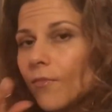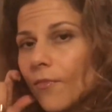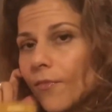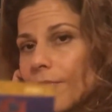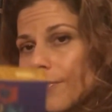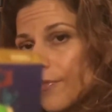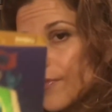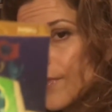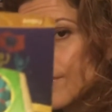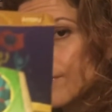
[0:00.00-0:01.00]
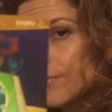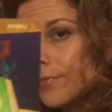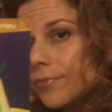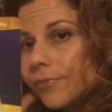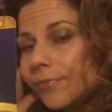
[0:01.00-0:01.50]

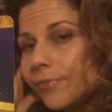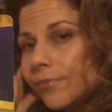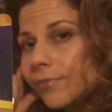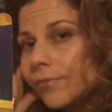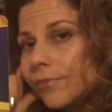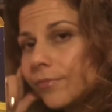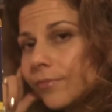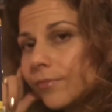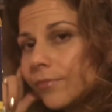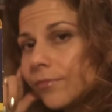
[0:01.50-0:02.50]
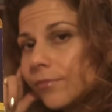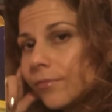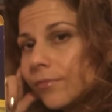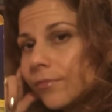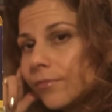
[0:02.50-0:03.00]

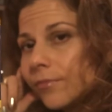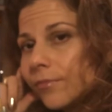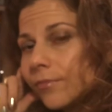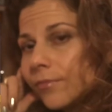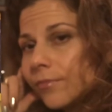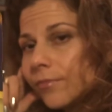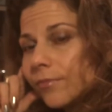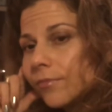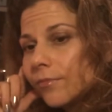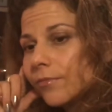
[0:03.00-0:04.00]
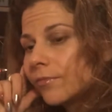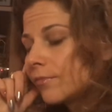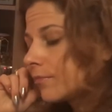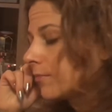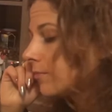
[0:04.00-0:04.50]

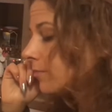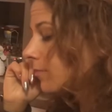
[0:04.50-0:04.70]
(no one is talking)